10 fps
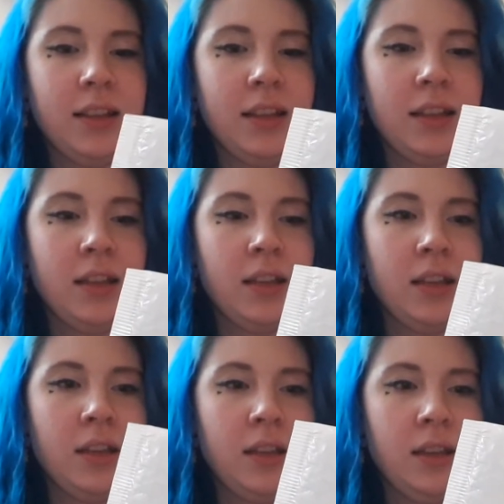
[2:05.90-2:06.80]

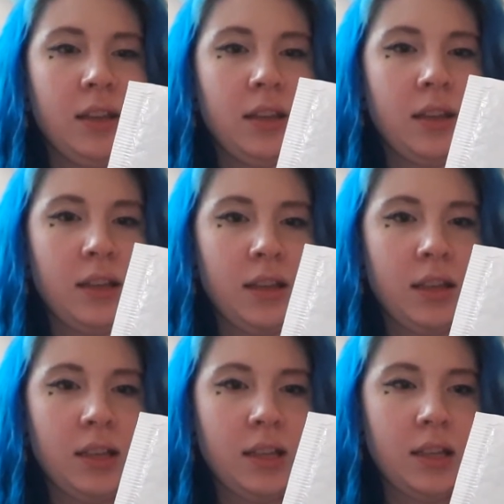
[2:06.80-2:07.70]

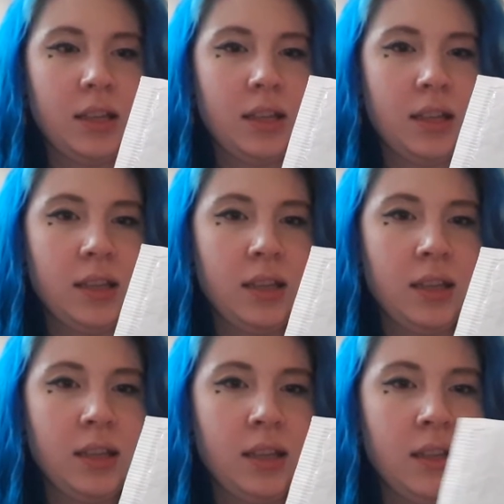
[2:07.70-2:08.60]

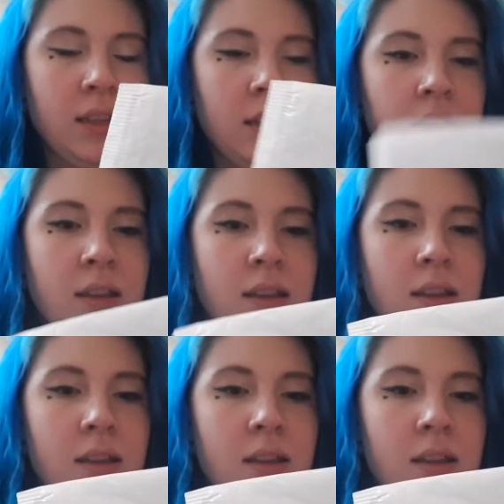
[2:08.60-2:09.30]
Nothing is said.